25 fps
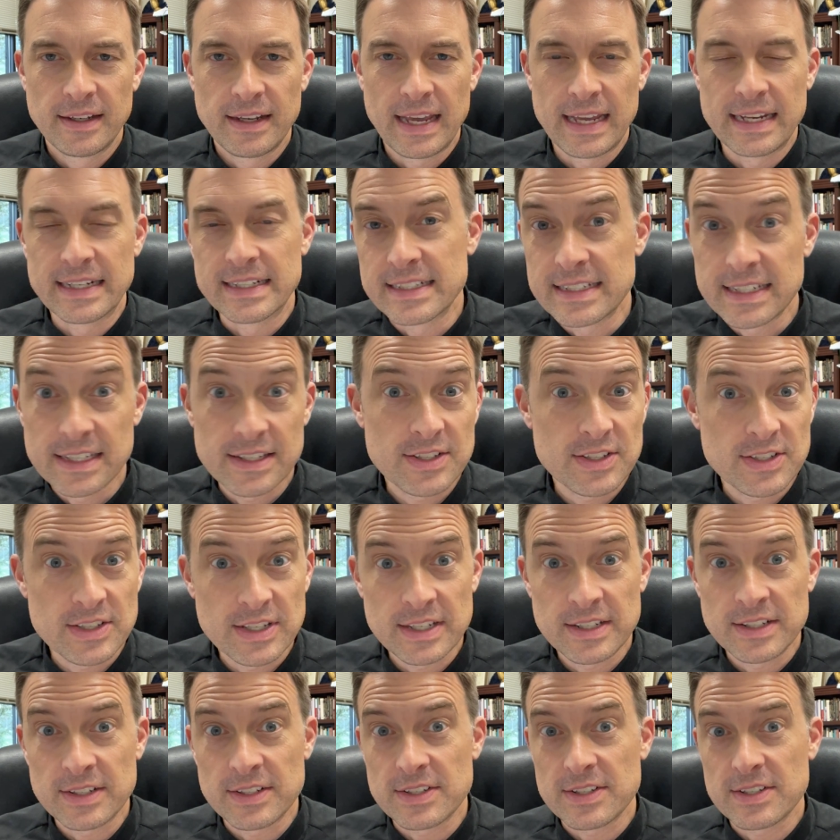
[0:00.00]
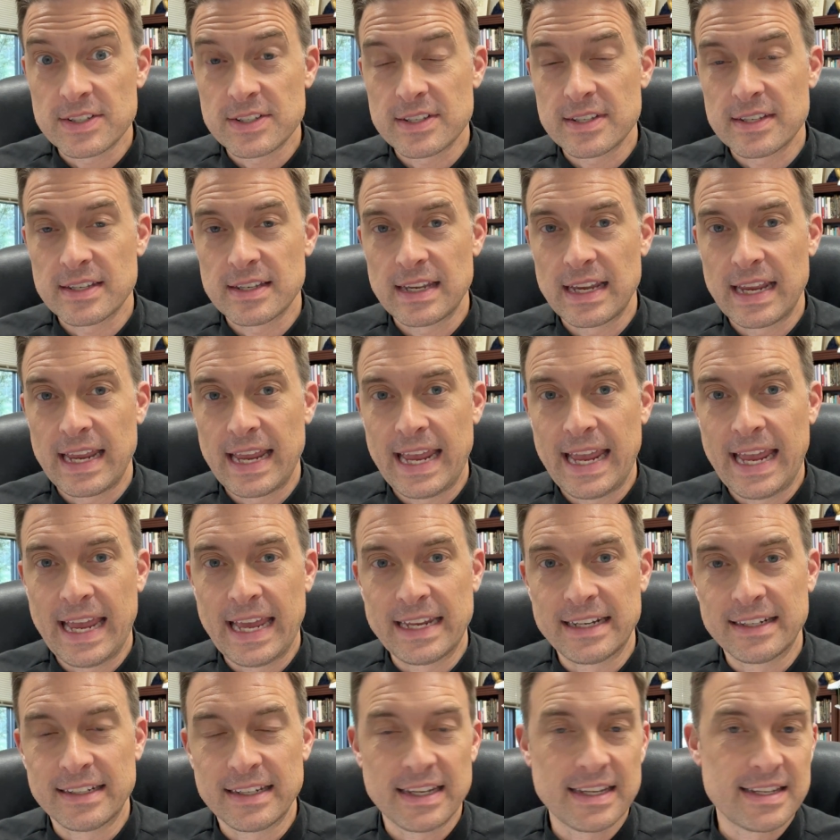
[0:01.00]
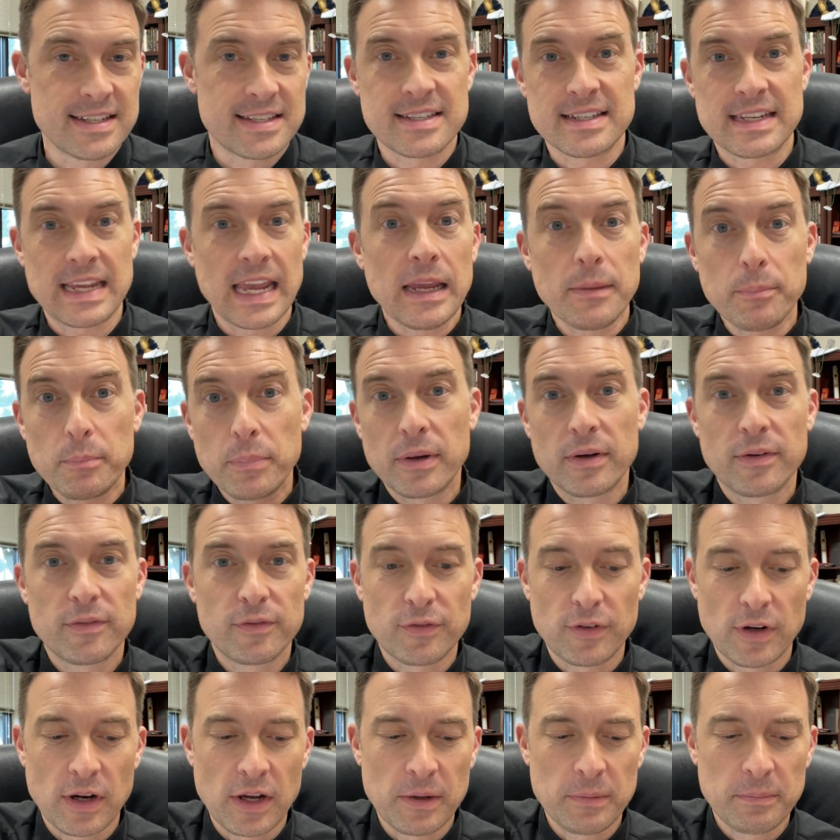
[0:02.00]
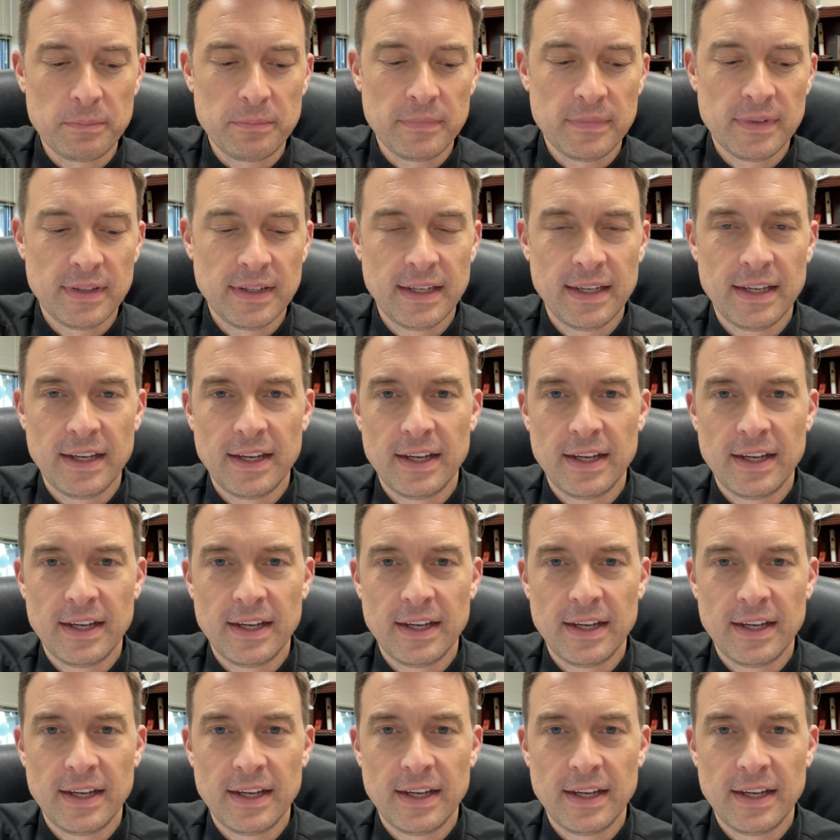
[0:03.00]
and distance and escape from.